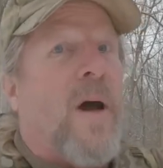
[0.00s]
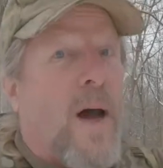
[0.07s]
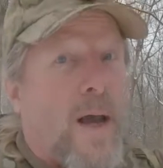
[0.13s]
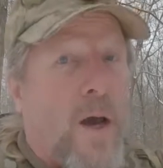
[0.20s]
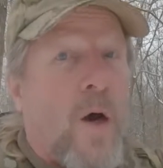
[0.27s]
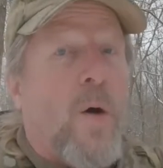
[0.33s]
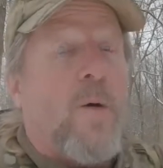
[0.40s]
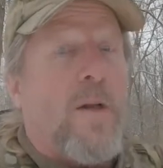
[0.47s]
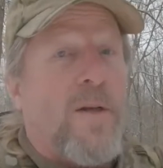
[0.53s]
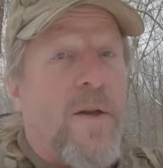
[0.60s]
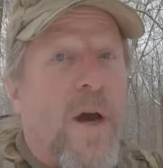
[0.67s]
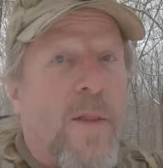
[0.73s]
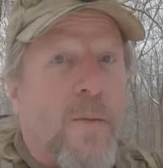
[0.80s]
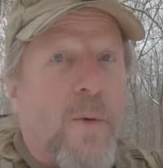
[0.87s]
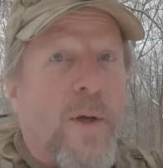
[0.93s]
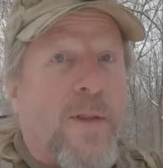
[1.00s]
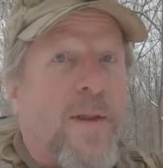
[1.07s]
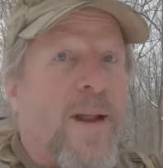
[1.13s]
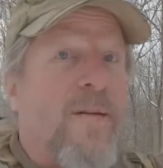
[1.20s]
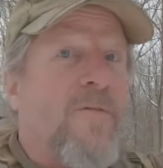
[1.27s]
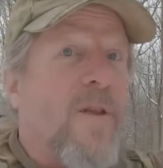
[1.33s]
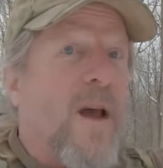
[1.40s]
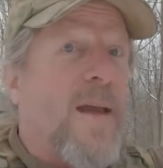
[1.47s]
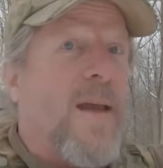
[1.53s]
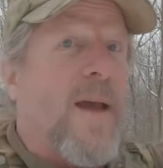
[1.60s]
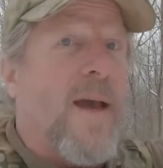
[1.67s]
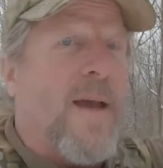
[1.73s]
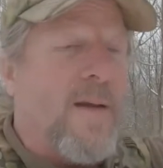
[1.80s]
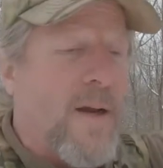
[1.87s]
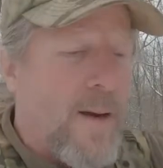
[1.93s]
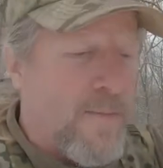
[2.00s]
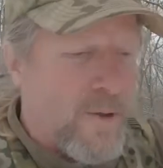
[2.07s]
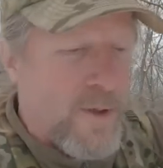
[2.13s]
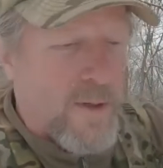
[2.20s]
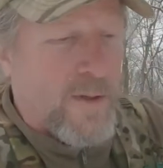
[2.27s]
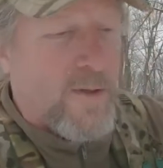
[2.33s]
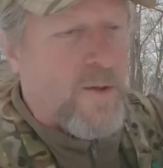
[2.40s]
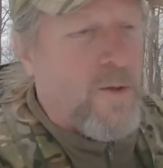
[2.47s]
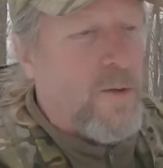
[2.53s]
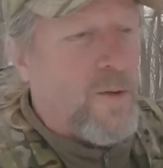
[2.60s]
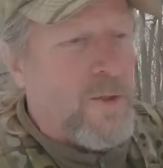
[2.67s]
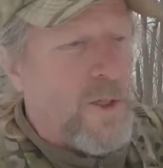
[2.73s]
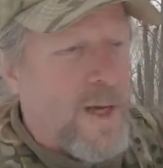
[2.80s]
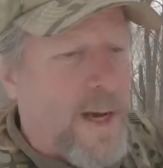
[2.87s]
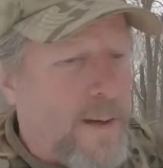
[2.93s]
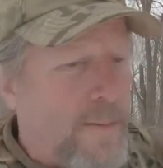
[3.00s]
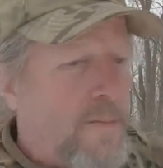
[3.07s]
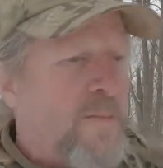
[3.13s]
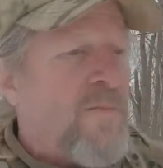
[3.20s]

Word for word: I own another one that I've not yet had an opportunity to use yet.